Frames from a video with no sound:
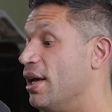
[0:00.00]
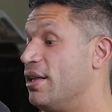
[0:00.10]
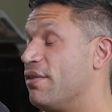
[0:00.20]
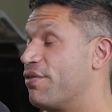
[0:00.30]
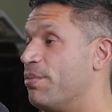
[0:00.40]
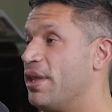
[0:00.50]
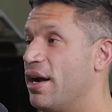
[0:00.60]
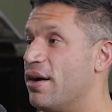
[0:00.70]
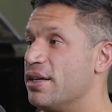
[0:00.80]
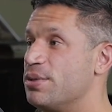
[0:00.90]
And then from
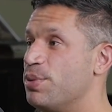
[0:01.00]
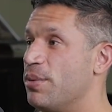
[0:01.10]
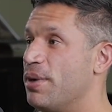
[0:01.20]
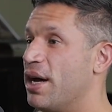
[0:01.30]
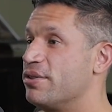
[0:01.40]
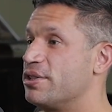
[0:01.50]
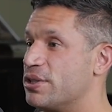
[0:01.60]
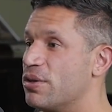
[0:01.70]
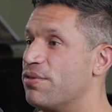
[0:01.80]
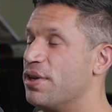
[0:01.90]
there, it's been about
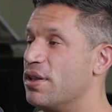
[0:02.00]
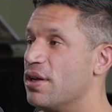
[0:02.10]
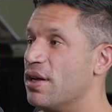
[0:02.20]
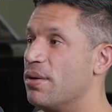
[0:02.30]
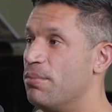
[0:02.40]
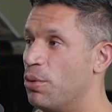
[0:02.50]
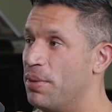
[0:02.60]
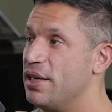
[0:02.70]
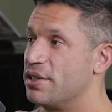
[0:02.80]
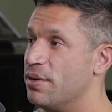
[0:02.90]
surfing the
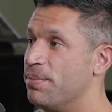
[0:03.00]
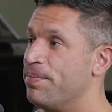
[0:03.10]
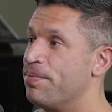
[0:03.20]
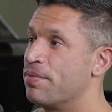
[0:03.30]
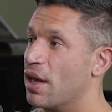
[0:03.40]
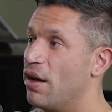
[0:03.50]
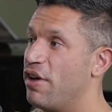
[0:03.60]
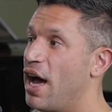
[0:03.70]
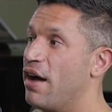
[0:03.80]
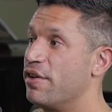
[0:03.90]
momentum of
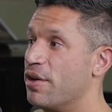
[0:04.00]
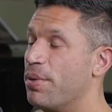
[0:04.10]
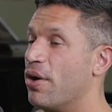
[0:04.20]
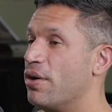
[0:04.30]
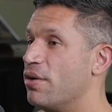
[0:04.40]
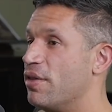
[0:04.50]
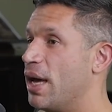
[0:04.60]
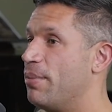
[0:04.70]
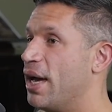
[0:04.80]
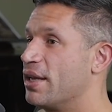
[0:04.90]
having a partner of
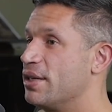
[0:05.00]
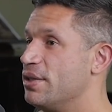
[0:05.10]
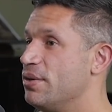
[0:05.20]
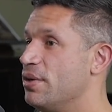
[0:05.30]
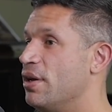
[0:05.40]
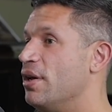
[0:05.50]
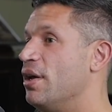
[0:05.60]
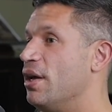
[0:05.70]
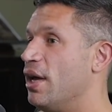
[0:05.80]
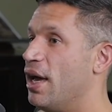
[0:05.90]
that magnitude
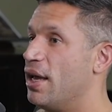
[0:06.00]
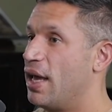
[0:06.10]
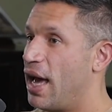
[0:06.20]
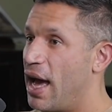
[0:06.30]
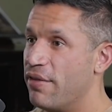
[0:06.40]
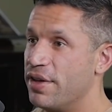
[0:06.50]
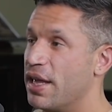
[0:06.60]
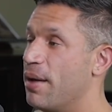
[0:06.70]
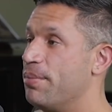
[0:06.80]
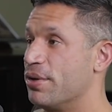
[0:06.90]
and having
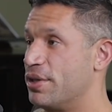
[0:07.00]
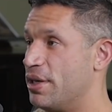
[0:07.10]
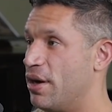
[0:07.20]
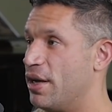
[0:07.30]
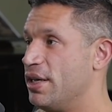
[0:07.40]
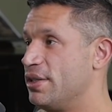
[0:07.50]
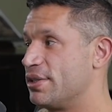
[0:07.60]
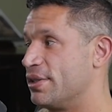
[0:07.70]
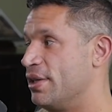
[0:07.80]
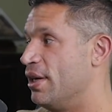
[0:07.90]
that built-in
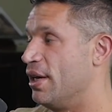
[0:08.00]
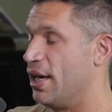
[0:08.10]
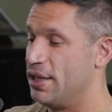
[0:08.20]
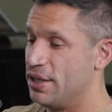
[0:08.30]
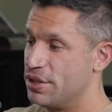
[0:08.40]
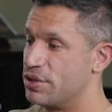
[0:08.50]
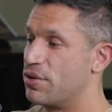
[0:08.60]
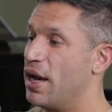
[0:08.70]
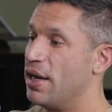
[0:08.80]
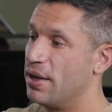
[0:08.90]
audience, and then just
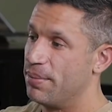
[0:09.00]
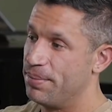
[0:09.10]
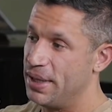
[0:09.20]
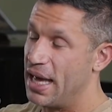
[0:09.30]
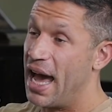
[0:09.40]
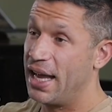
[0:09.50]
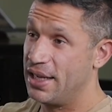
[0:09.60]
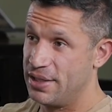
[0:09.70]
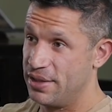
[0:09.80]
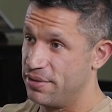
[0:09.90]
trying to be
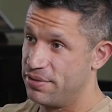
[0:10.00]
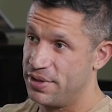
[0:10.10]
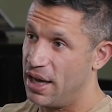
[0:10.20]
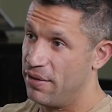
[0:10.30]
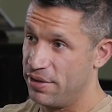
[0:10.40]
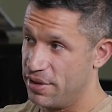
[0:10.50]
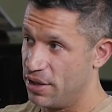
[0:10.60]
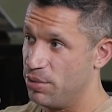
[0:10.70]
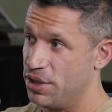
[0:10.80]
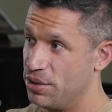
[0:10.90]
additive to
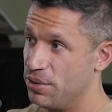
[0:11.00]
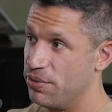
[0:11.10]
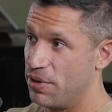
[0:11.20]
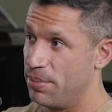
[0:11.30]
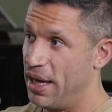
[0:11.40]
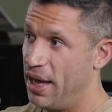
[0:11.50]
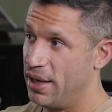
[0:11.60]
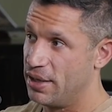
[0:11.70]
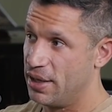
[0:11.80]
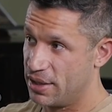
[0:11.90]
everything we do from
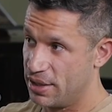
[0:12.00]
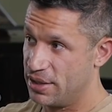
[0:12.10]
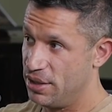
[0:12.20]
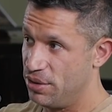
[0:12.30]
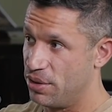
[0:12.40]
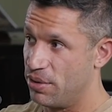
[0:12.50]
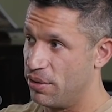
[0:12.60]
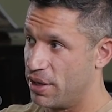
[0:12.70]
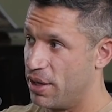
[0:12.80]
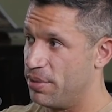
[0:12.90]
that and continue to grow
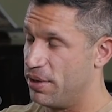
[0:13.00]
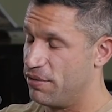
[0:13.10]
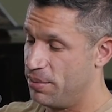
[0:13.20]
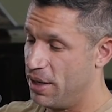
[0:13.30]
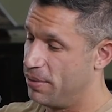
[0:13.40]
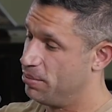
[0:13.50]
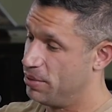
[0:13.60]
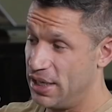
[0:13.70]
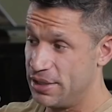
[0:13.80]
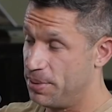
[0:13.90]
the company from there,
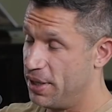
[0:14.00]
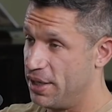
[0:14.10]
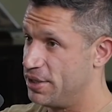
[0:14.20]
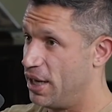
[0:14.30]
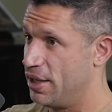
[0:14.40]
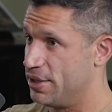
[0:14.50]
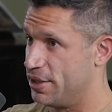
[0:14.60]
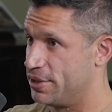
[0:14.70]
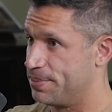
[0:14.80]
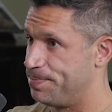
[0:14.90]
which has plenty of
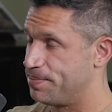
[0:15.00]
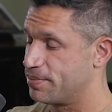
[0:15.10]
challenges.